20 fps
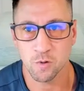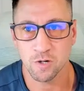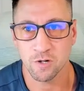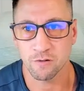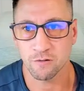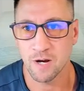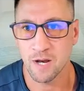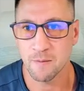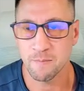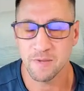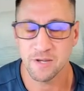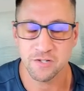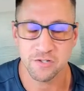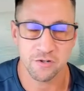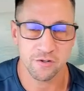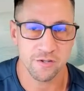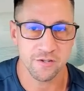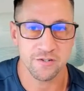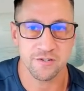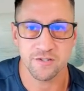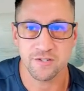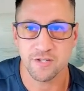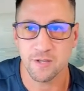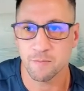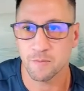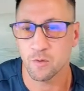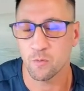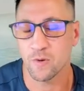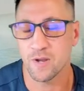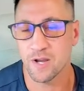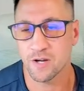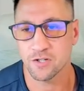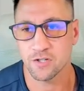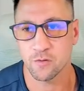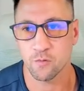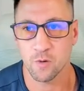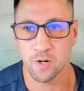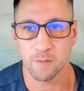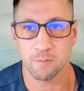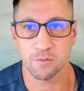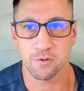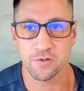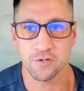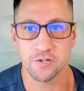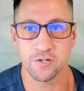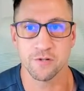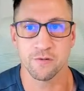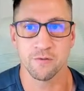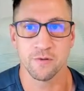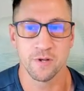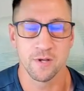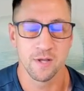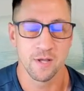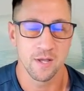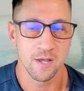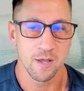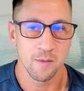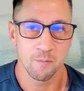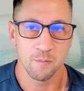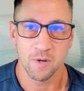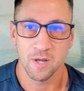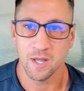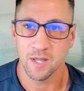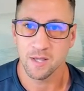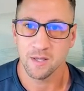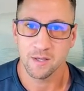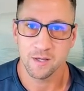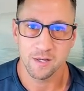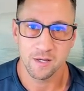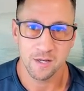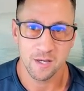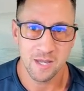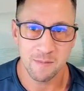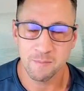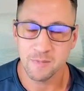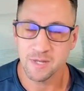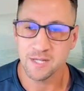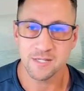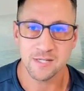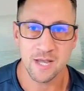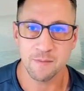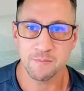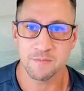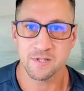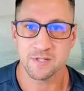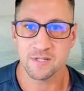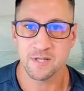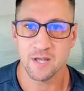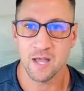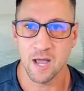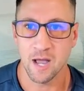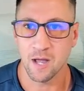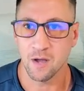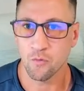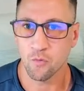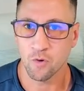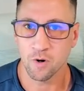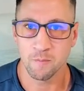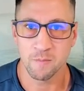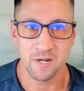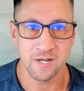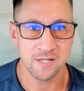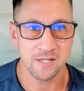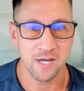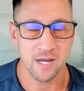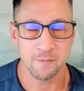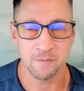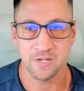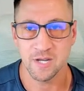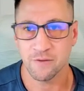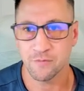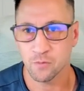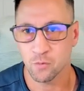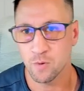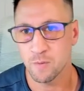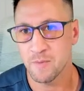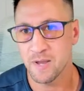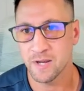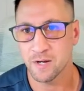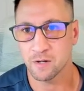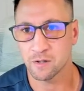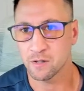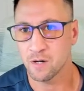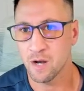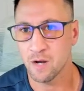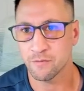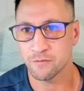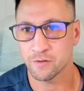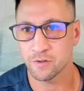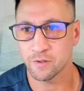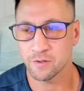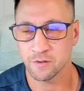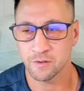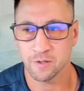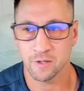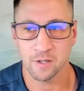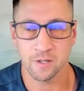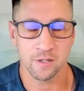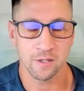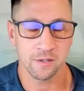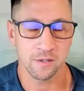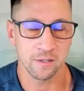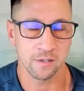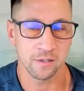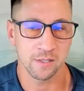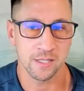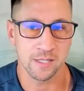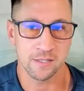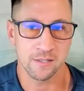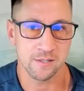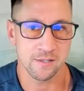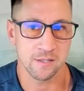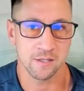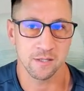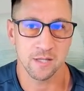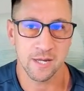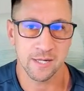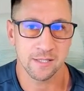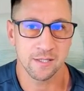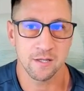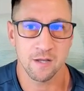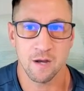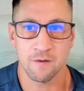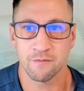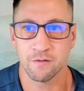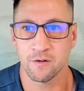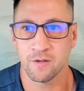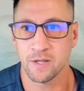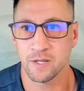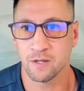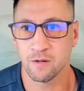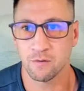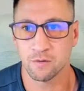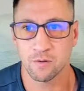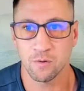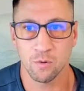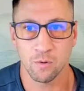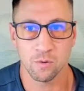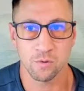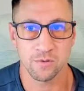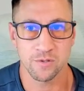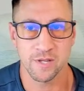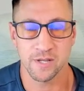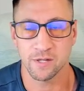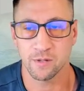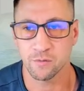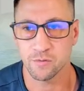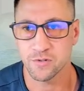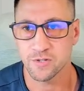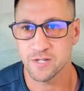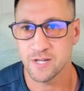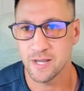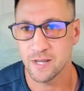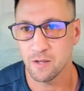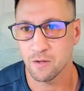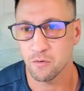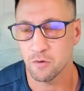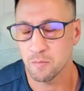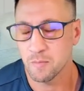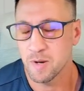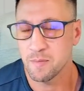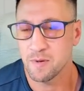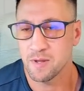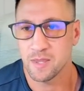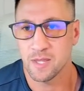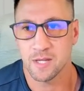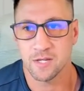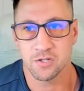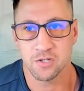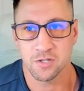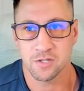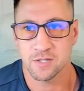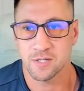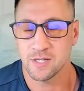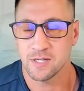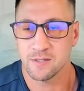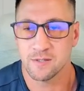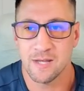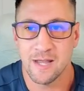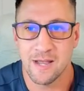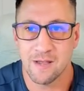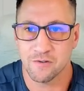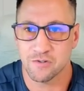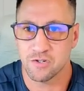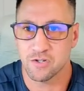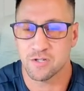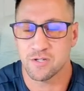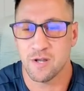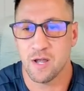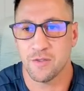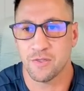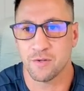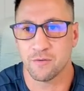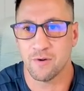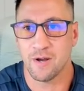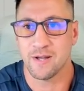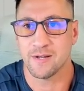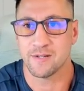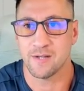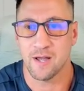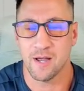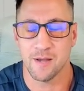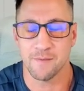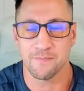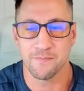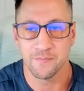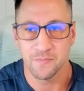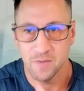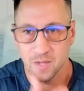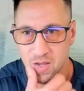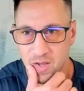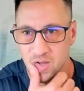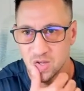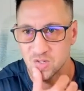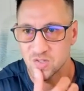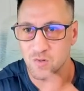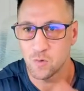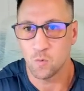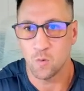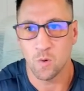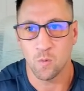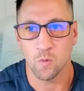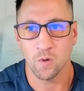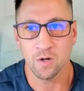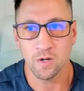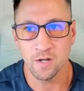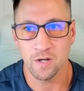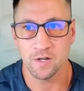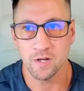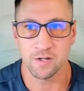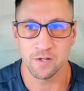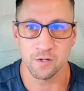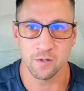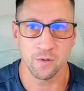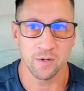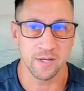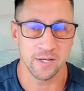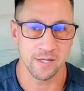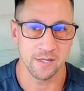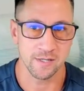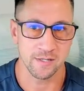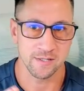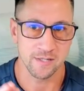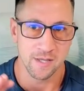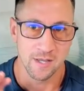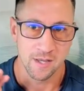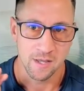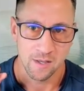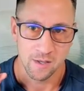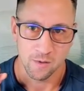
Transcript: working right, make sure this is something we actually want to pursue. But in many times it's not. Or many times after we make our offer, the lead doesn't like the offer, they go cold, they go stale, or maybe they just now's just not the right time. So what we're going to do is